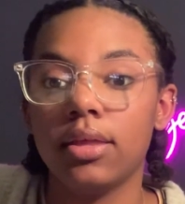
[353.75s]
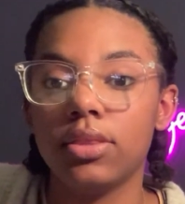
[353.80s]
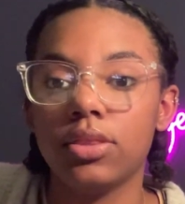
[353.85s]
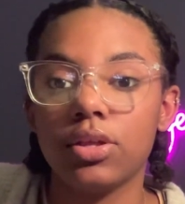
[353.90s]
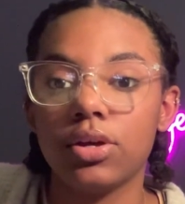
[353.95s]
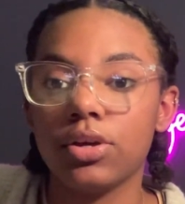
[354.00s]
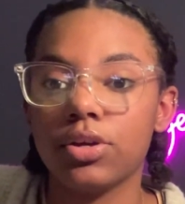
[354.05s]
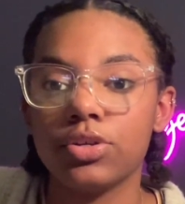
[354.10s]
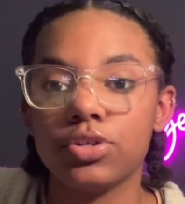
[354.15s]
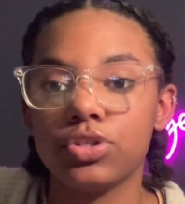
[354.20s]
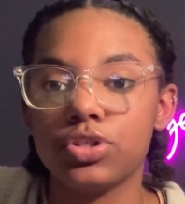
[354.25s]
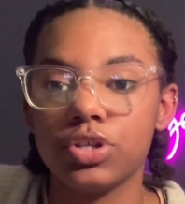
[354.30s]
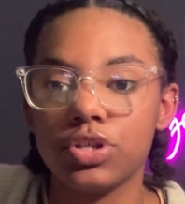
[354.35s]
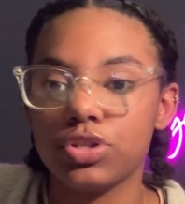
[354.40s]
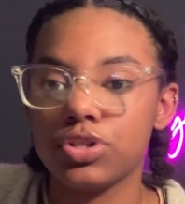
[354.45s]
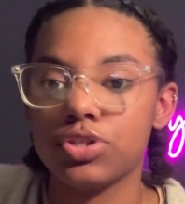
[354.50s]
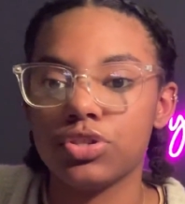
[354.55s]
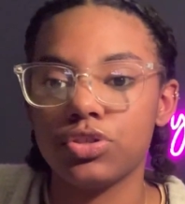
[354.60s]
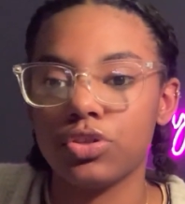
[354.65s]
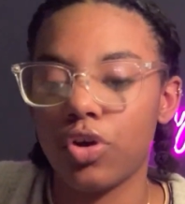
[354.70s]
There's
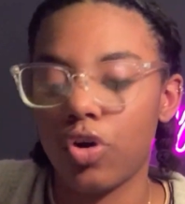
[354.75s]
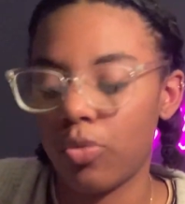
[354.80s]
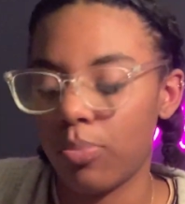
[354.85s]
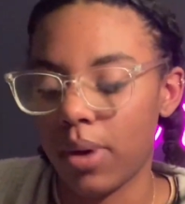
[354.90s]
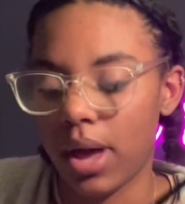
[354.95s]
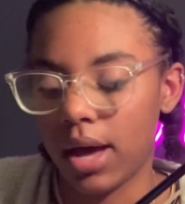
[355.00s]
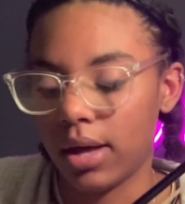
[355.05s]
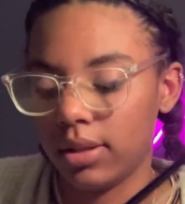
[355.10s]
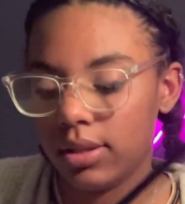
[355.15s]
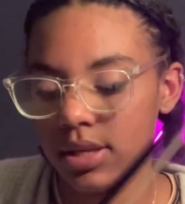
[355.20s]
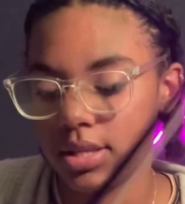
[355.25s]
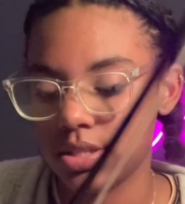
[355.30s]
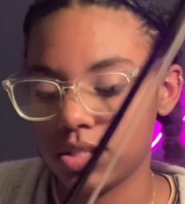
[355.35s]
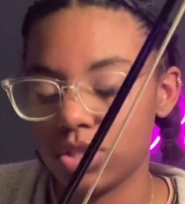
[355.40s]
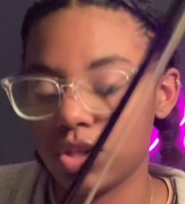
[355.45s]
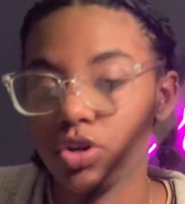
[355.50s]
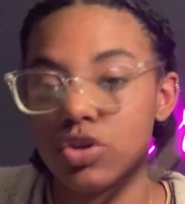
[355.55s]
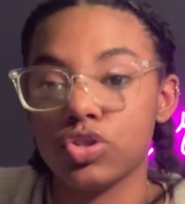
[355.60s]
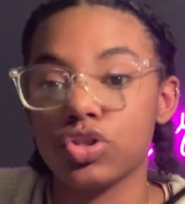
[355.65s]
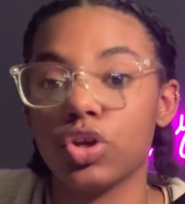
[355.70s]
just no balance,
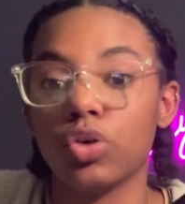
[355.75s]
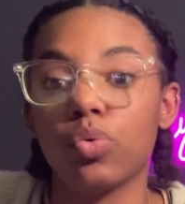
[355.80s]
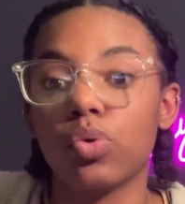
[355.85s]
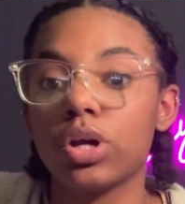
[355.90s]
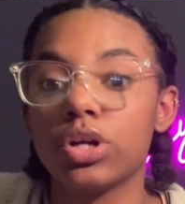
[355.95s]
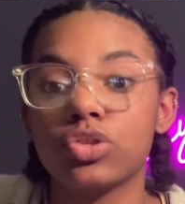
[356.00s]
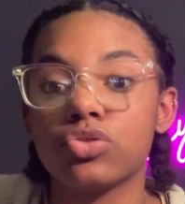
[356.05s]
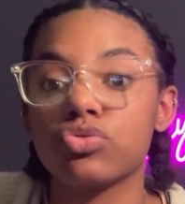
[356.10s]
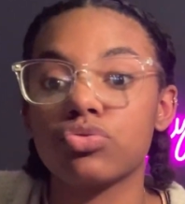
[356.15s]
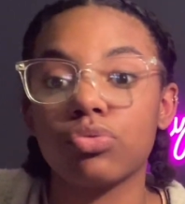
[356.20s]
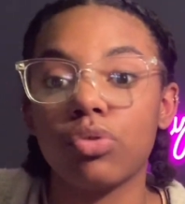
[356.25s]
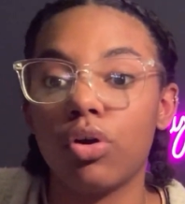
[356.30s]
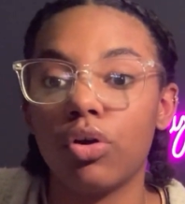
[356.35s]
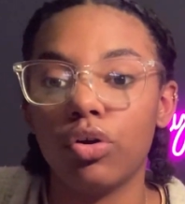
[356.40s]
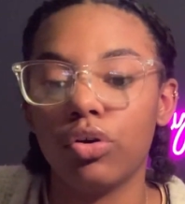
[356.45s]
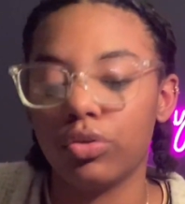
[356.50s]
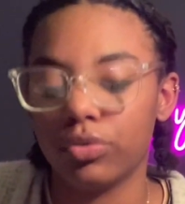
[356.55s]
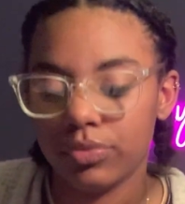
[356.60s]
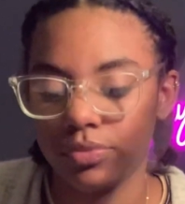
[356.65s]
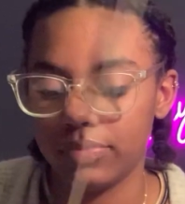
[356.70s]
there's no
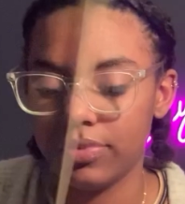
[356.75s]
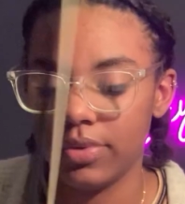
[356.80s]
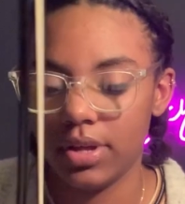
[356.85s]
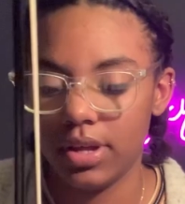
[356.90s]
control,